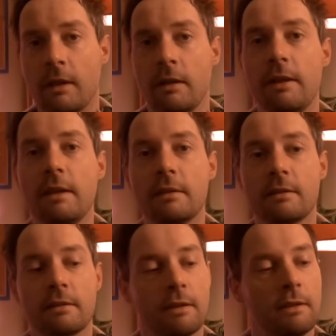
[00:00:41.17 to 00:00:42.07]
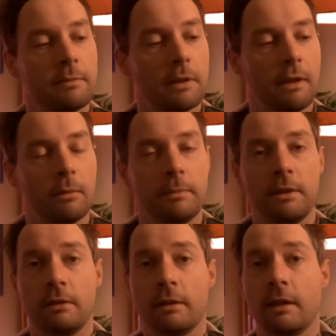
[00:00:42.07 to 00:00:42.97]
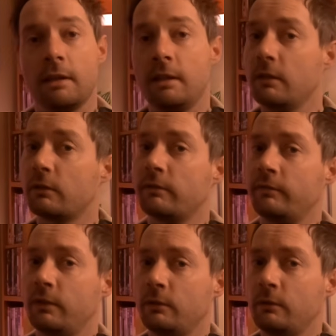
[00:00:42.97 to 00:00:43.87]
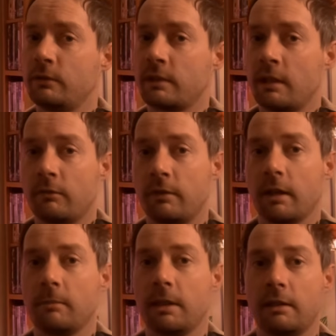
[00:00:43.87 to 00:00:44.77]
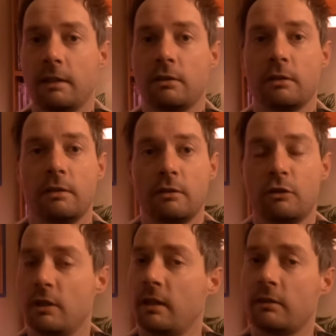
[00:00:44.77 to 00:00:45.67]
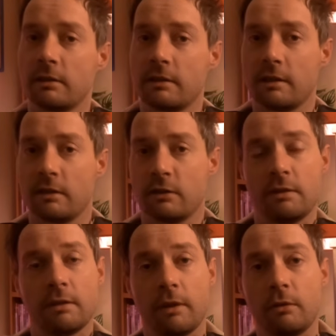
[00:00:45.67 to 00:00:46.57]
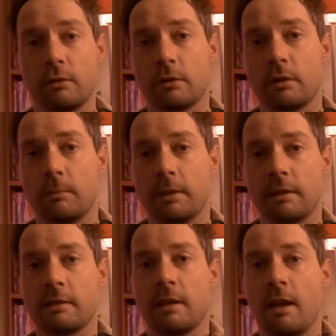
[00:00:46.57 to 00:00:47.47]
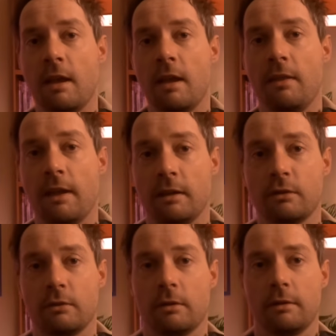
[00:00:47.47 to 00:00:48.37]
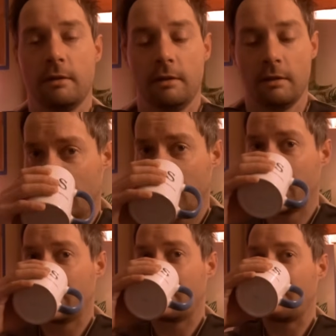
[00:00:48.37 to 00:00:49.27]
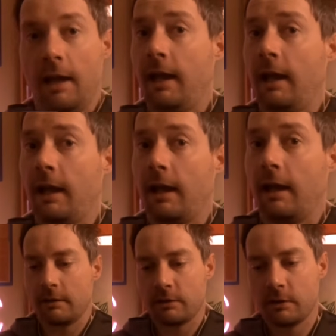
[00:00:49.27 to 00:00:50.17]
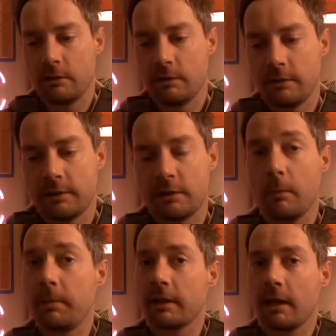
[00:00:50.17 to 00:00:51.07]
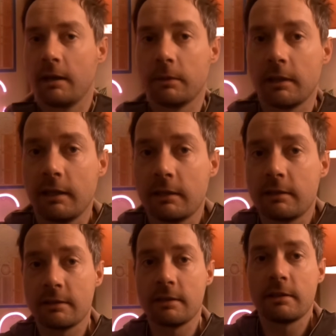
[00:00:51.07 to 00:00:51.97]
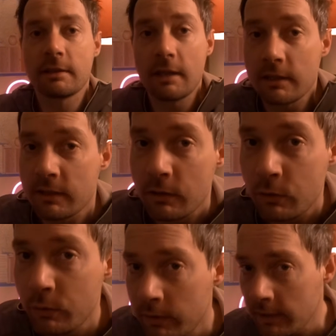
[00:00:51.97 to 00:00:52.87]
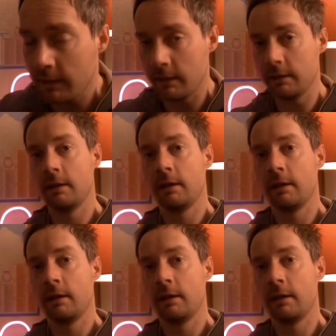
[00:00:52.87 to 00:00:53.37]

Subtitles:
This is where I will be doing gear reviews, recommendations, general discussions of outdoor topics, that sort of thing. So the topic I would like to discuss today